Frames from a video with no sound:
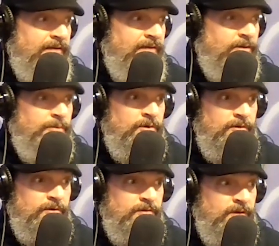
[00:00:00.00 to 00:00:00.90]
a computer,
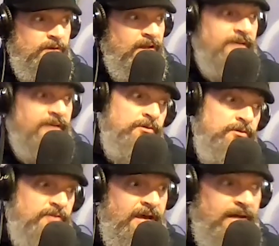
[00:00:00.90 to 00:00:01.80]
so they're like, use
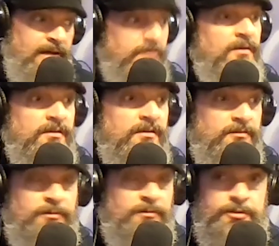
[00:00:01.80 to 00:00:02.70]
that,
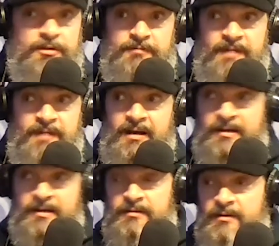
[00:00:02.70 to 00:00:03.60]
see what you could
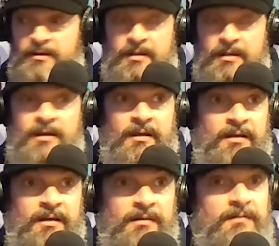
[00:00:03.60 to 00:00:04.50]
find,
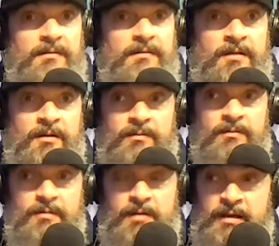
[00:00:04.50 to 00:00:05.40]
and you know,
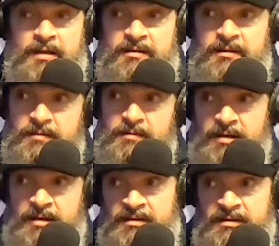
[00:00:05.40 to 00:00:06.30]
I did. I
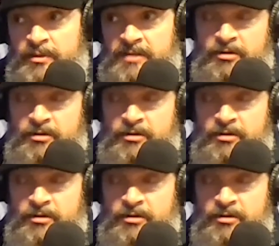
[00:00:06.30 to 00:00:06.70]
did what they told